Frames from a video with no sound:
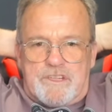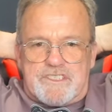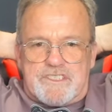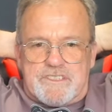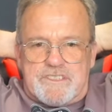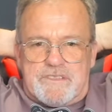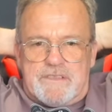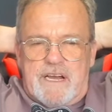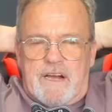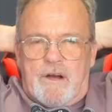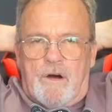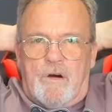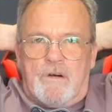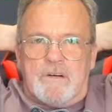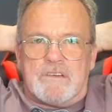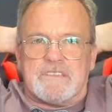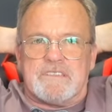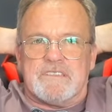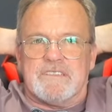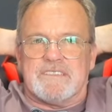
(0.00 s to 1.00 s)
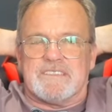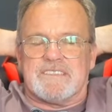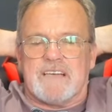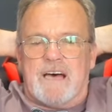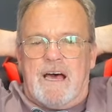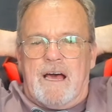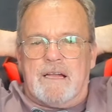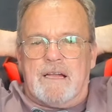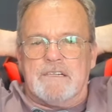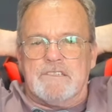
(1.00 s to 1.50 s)
They call us the
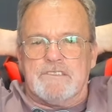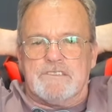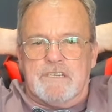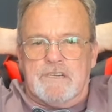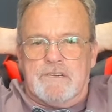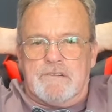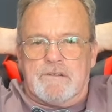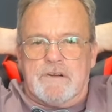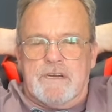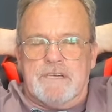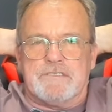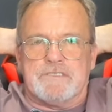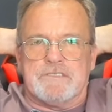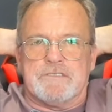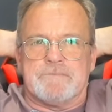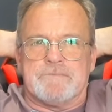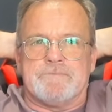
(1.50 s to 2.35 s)
silent generation.